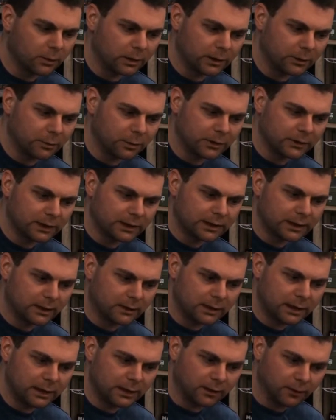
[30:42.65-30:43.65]
When you're pressing it
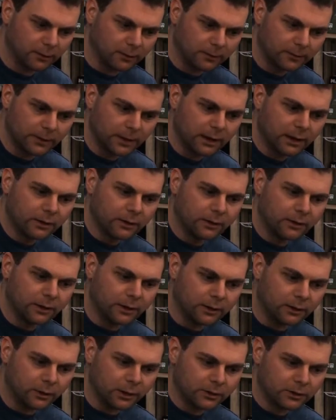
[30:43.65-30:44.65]
down here,
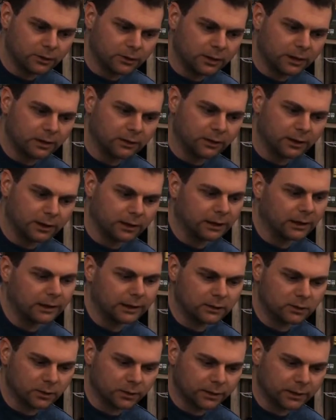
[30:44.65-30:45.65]
the noise you're hearing,
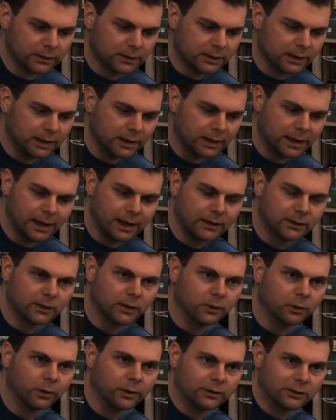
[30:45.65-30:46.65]
at least on this key,
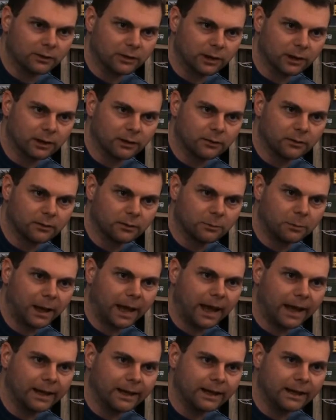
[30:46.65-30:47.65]
is the noise of the
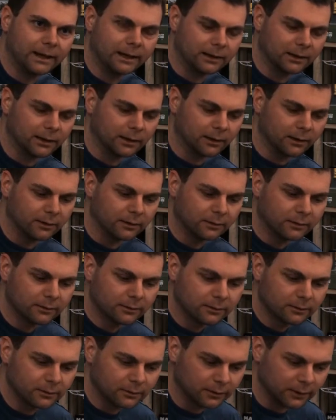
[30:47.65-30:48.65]
pad hitting
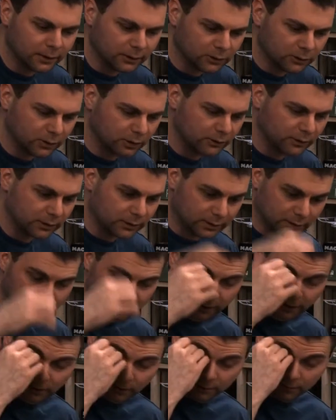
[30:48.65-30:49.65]
the surface
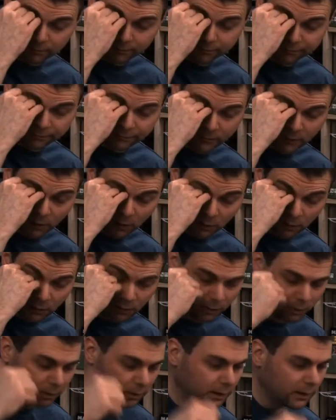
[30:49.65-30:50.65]
of the tone